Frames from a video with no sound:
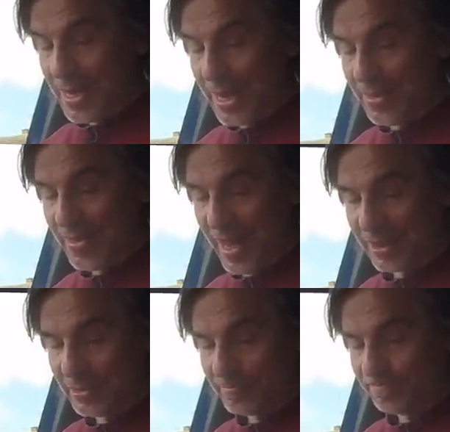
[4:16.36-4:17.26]
in
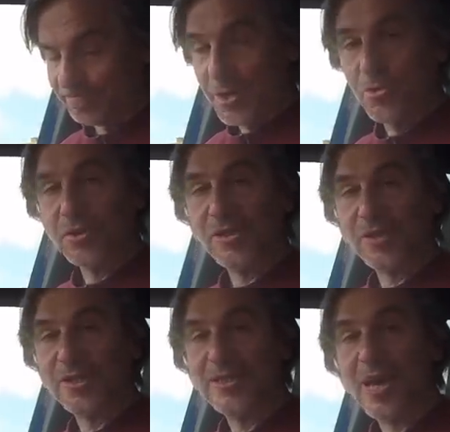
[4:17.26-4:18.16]
that. 0 to
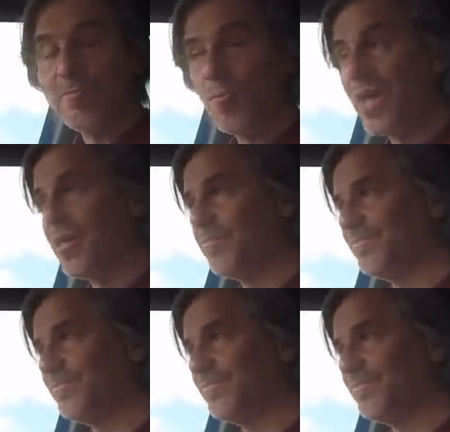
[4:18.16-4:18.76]
60 time, well,